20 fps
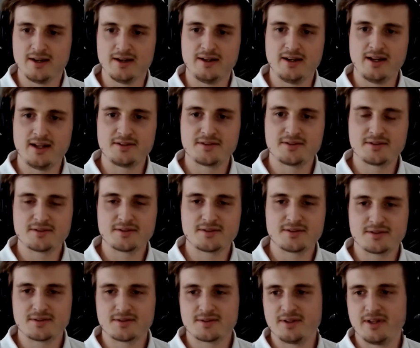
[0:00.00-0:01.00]

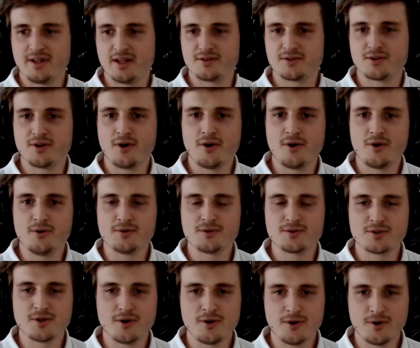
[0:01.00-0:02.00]
let's let's go.
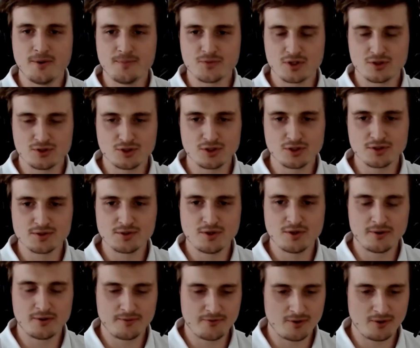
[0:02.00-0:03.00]
So um, just you
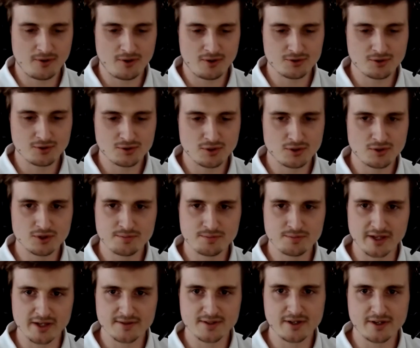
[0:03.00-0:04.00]
know, for to introduce
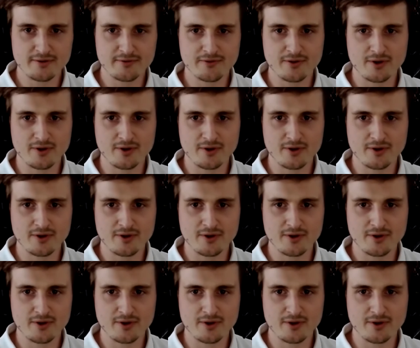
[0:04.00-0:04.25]
myself,